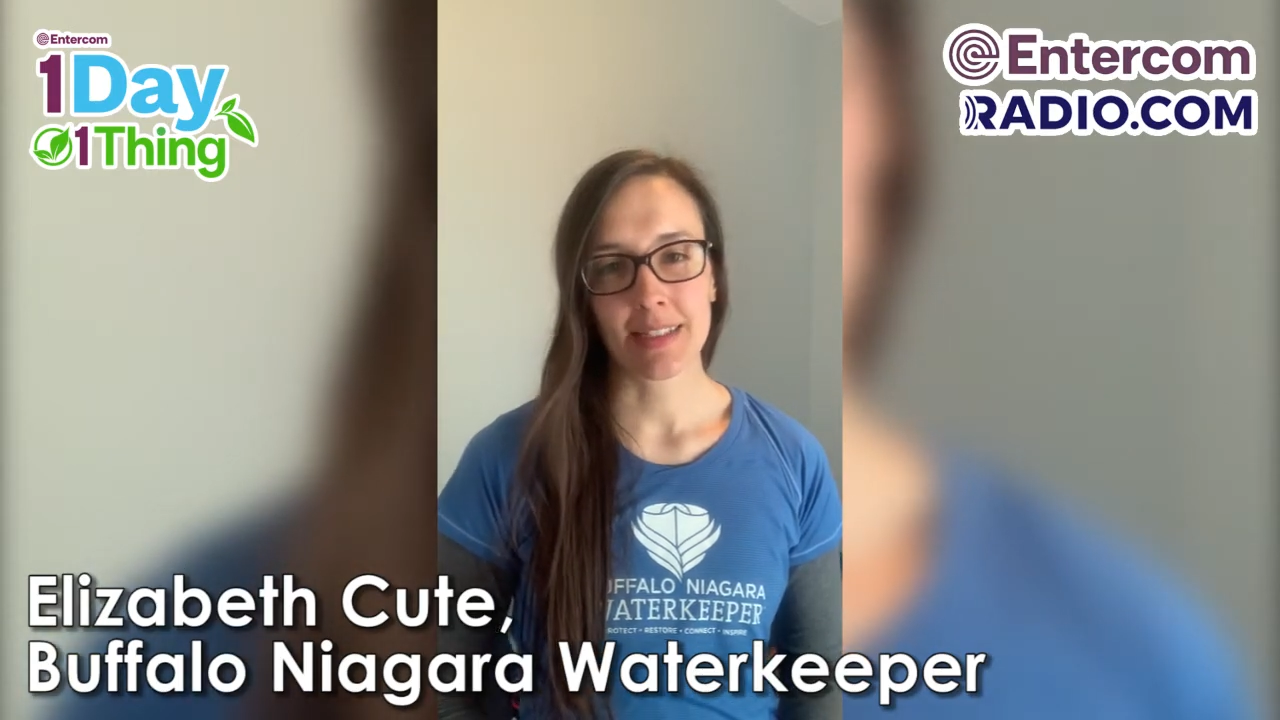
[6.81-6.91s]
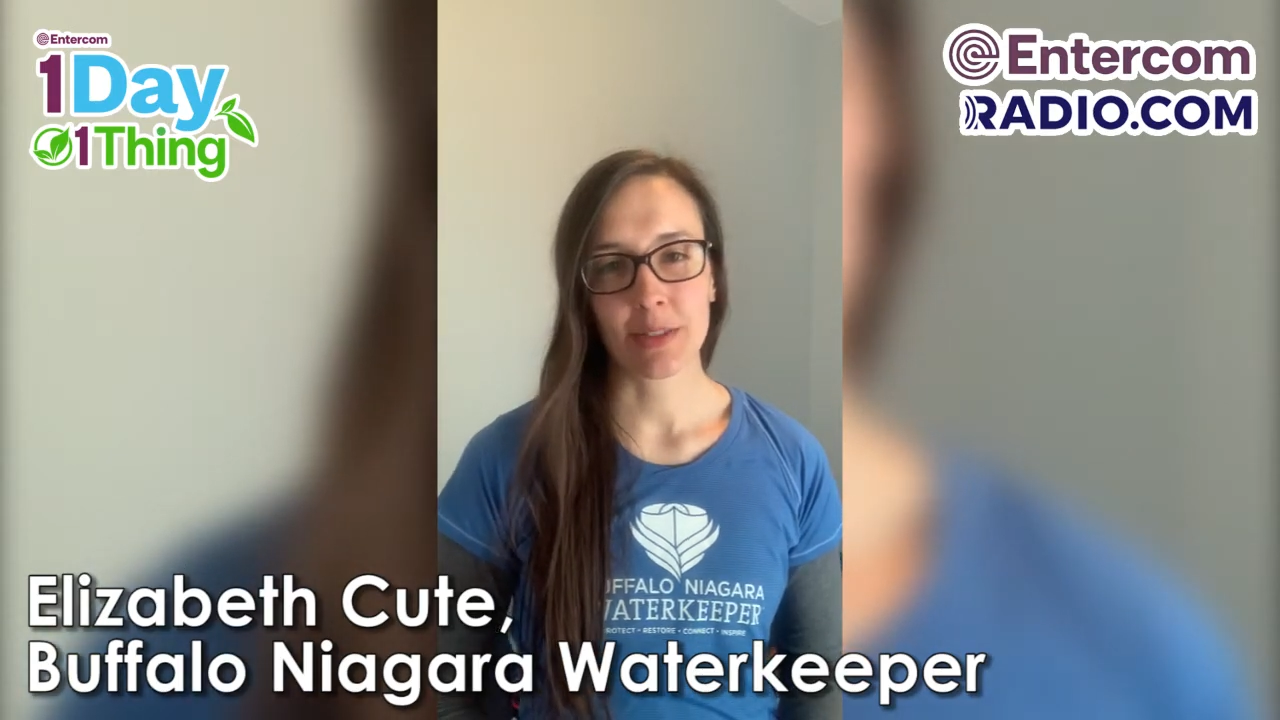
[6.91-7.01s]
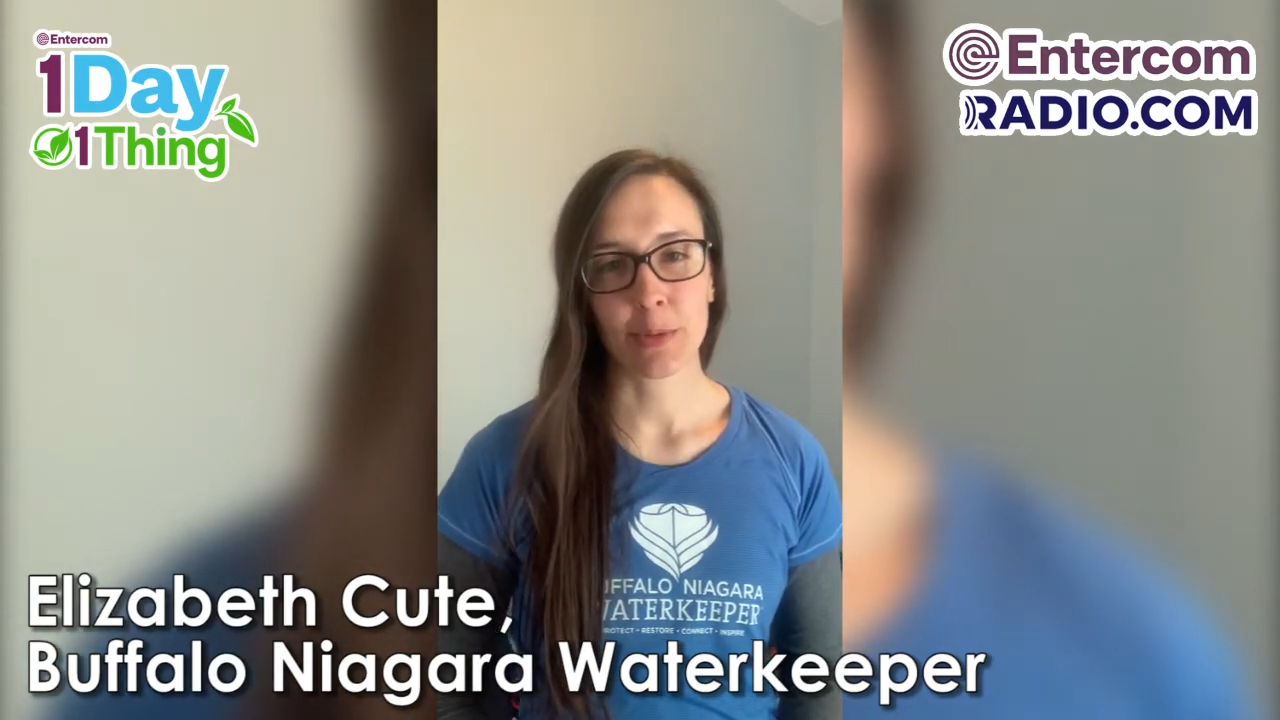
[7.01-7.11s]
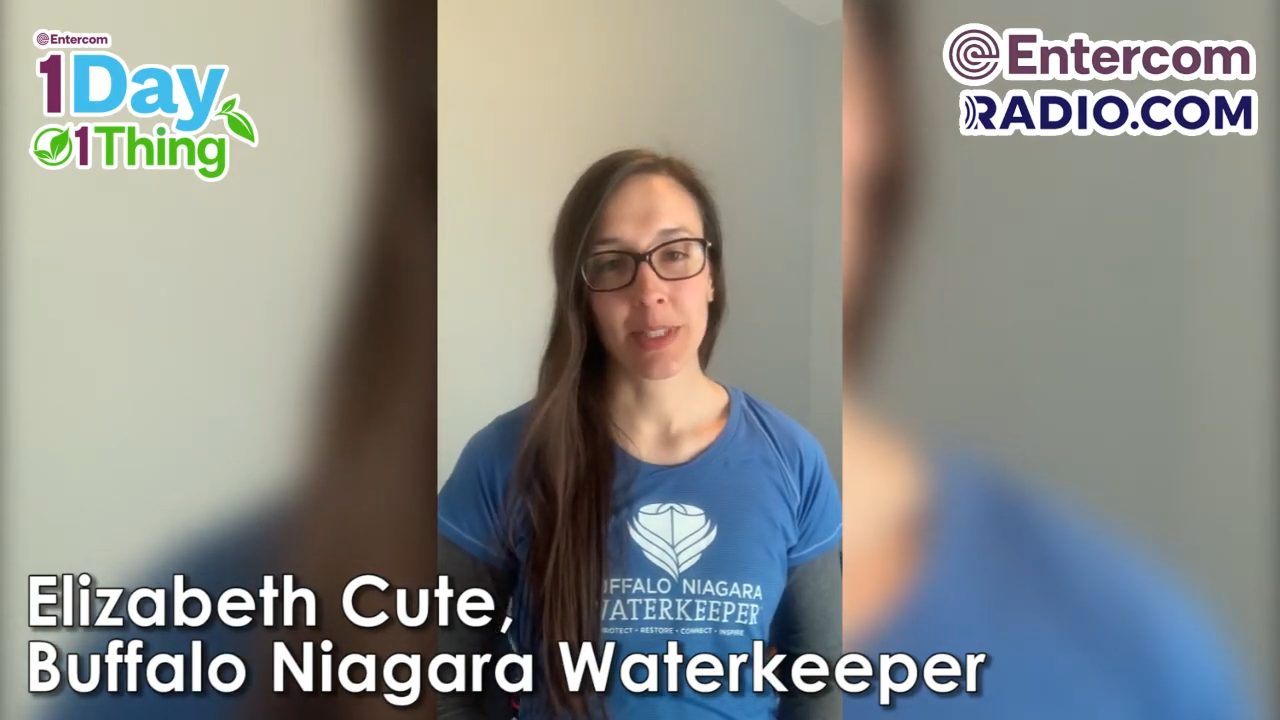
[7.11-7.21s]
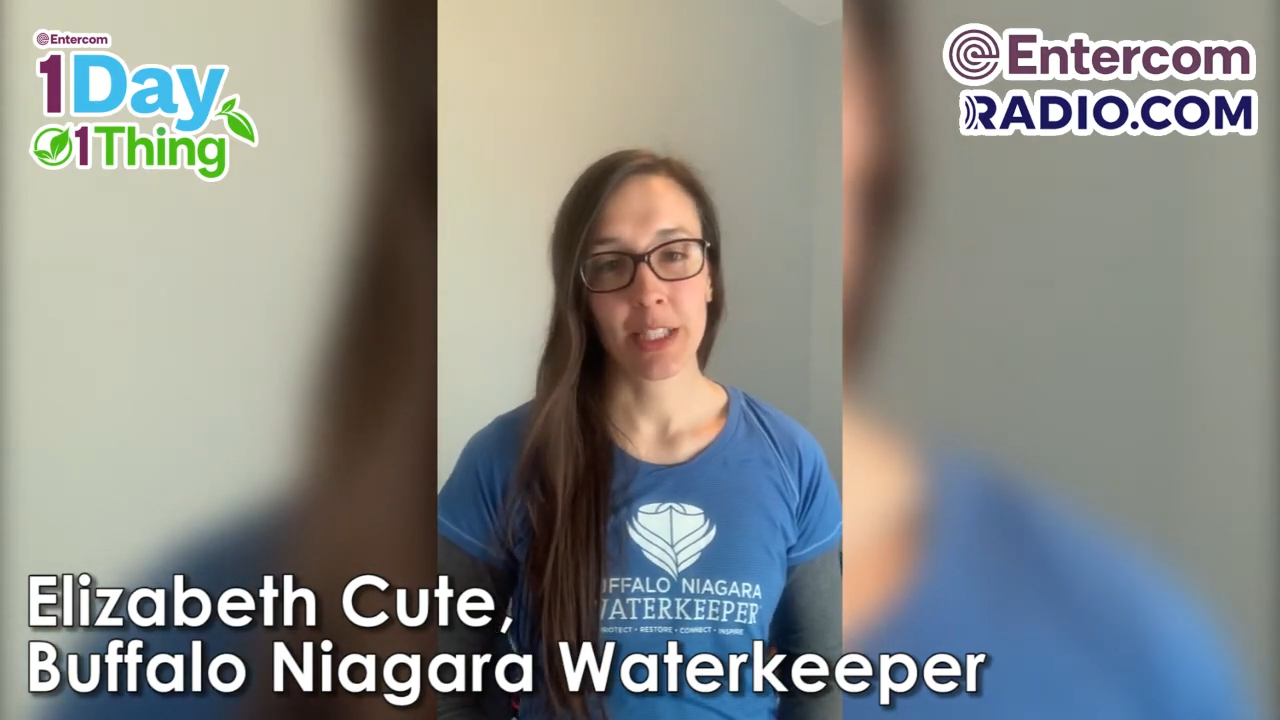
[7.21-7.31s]

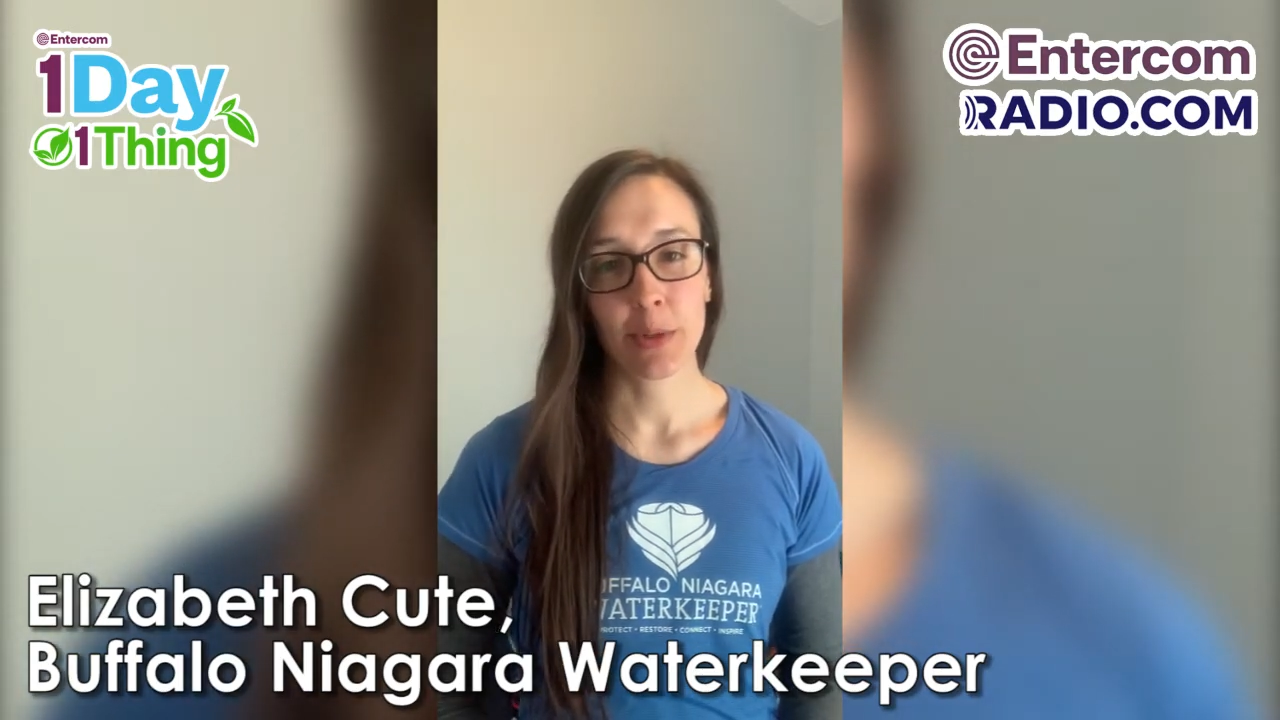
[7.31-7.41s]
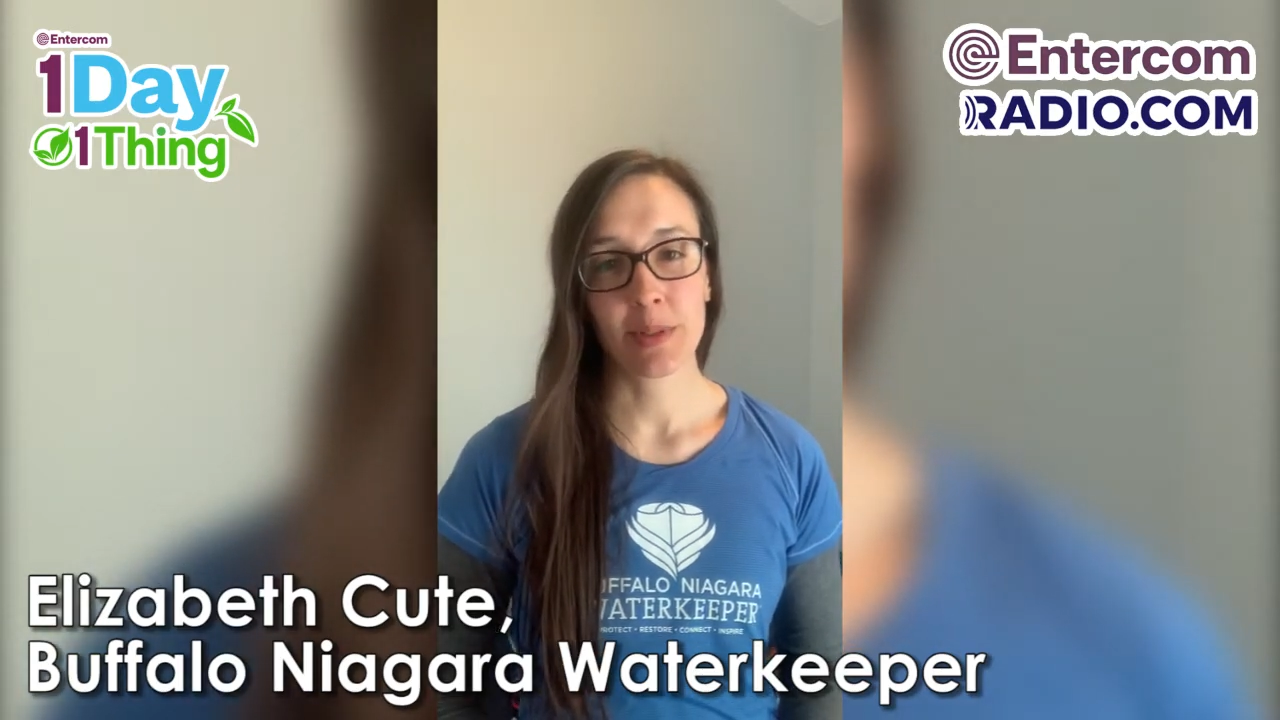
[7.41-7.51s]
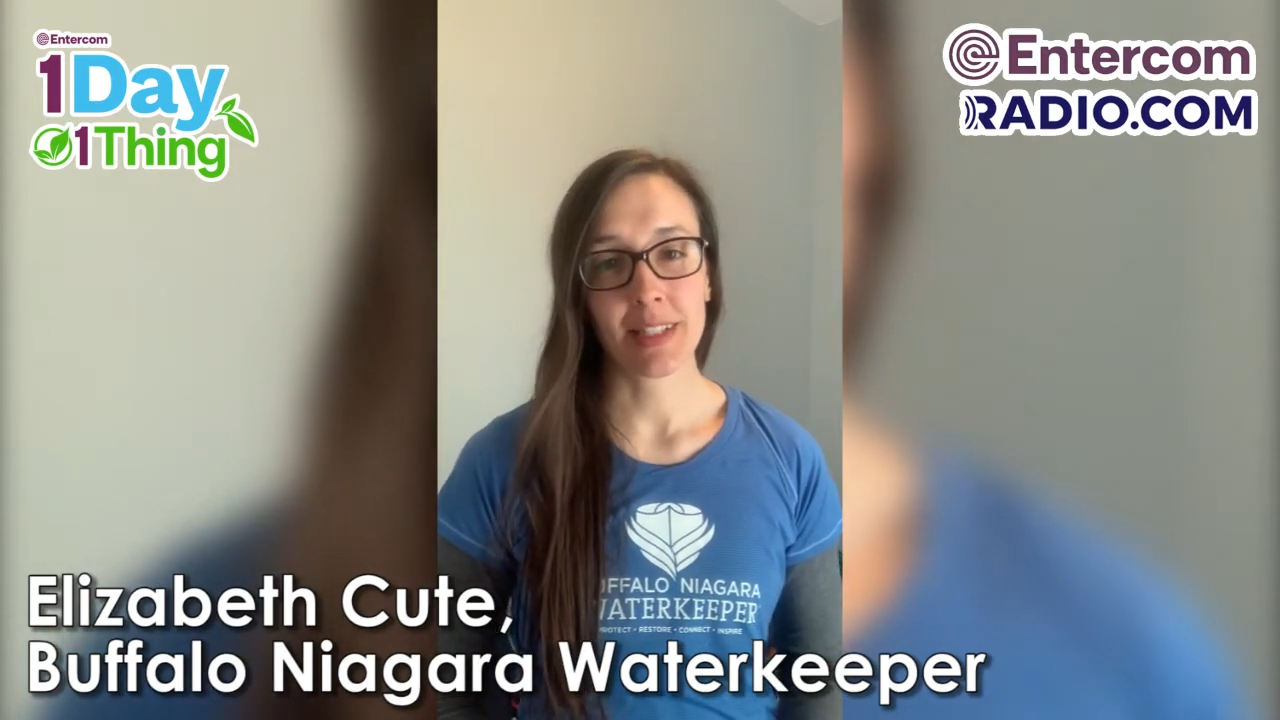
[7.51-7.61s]
to reuse